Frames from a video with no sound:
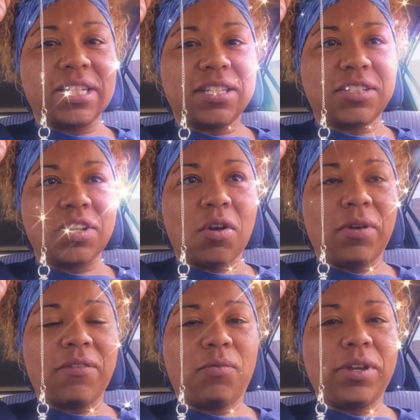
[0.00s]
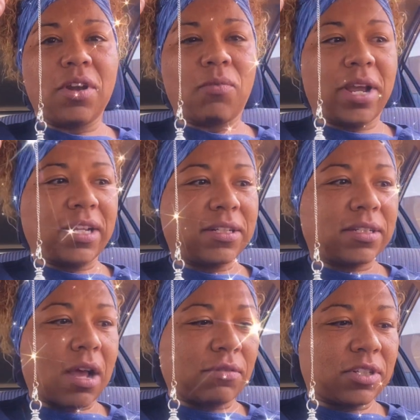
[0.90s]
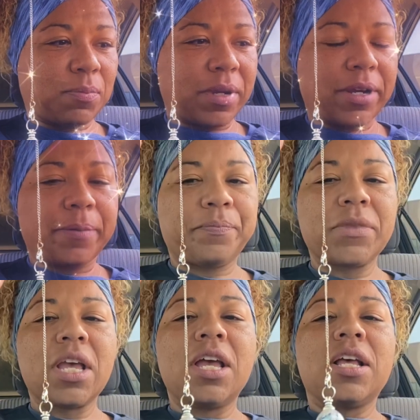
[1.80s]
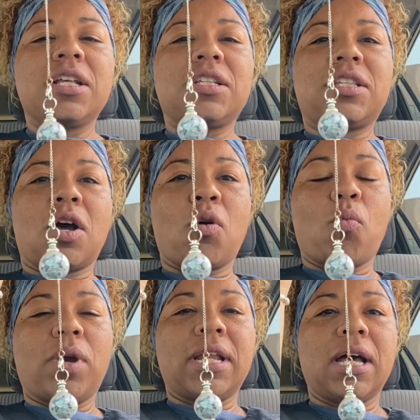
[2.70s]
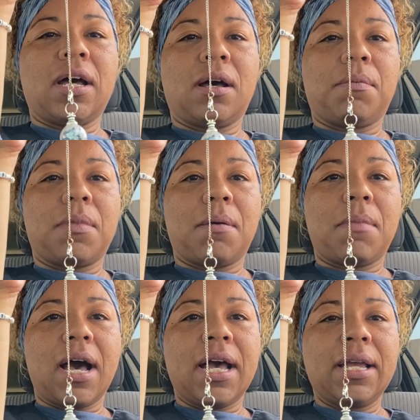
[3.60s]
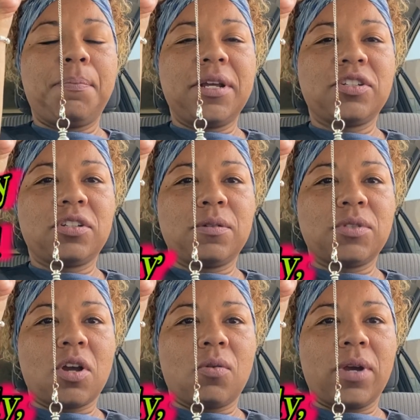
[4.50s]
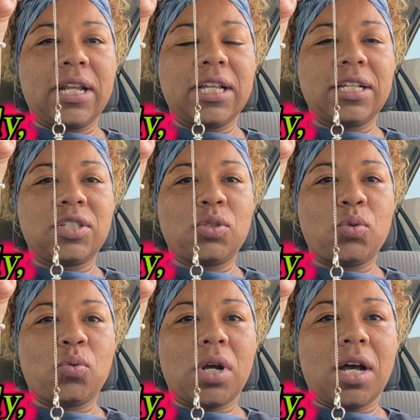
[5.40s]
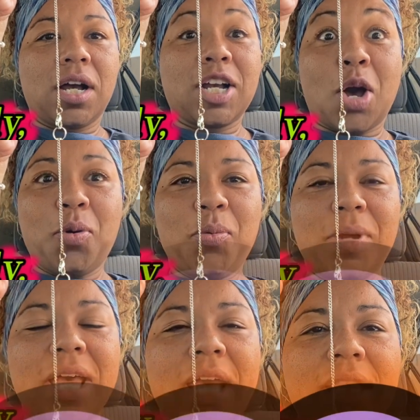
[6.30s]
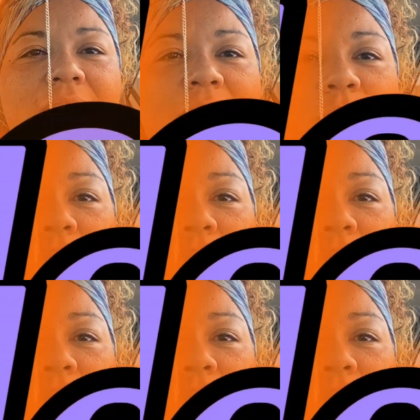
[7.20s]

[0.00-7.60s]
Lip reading: know if we are ready to talk to spirit. So when my pendulums are ready to go, they will